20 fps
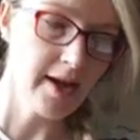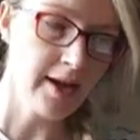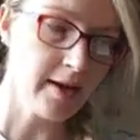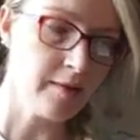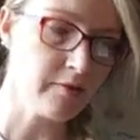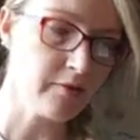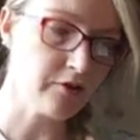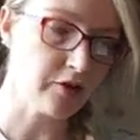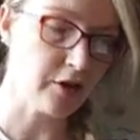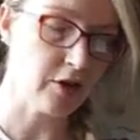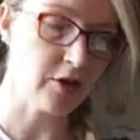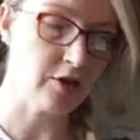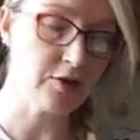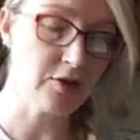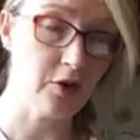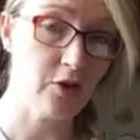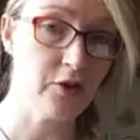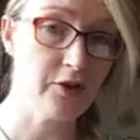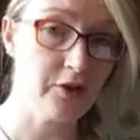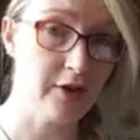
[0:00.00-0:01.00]
For
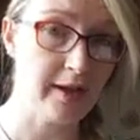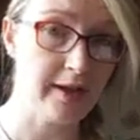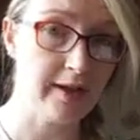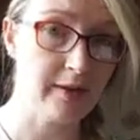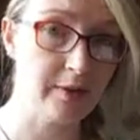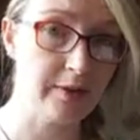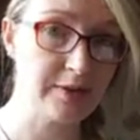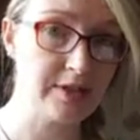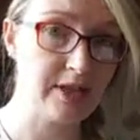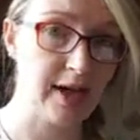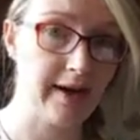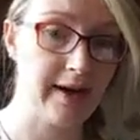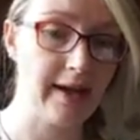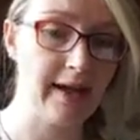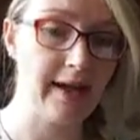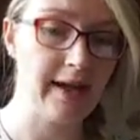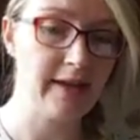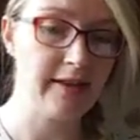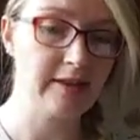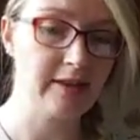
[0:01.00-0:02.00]
other Leos,
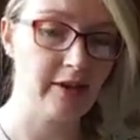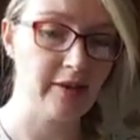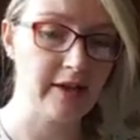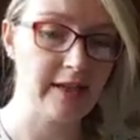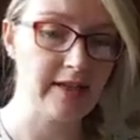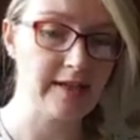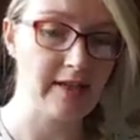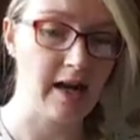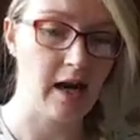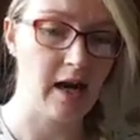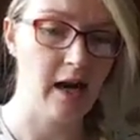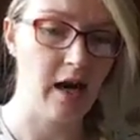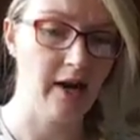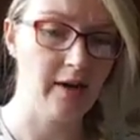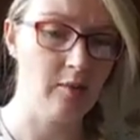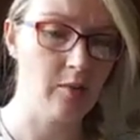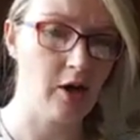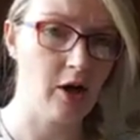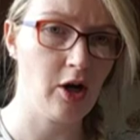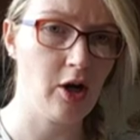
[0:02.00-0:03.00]
there is a lot
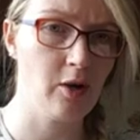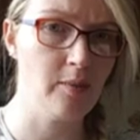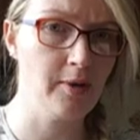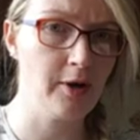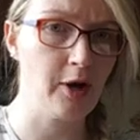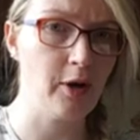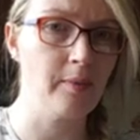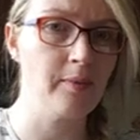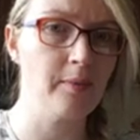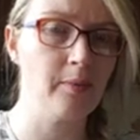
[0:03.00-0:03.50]
of work coming up,